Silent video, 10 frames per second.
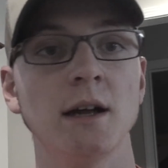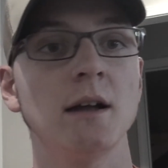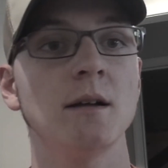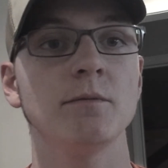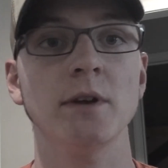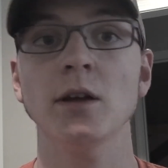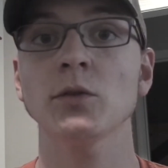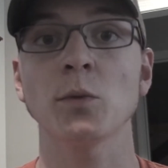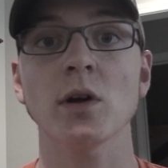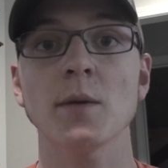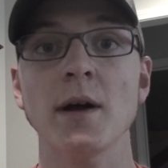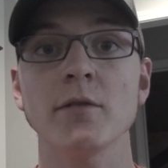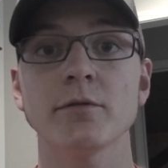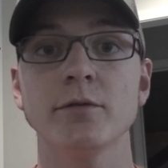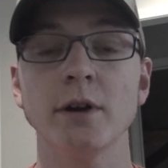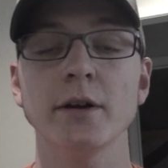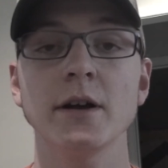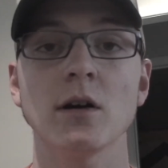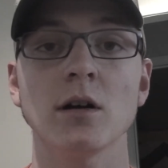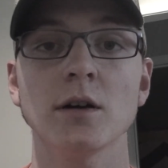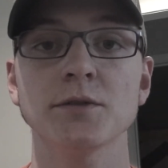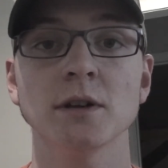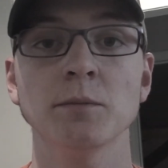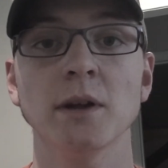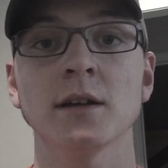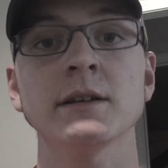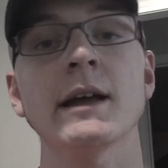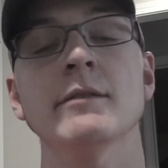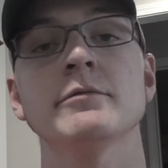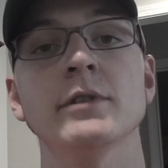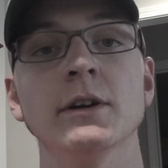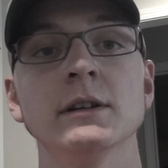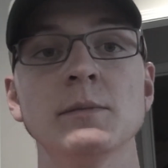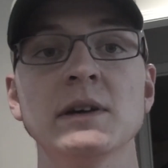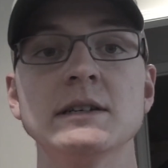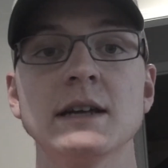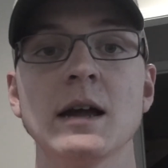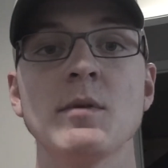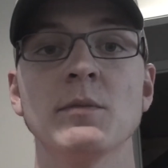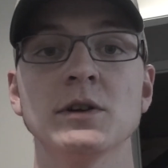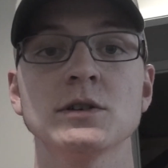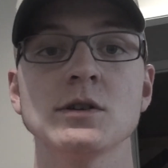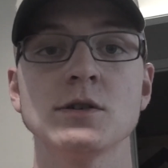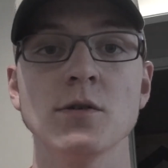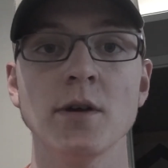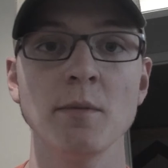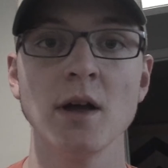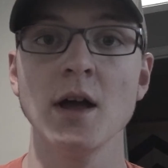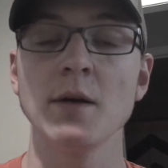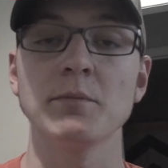Videos won't come out very often because I have very limited time in which to do them,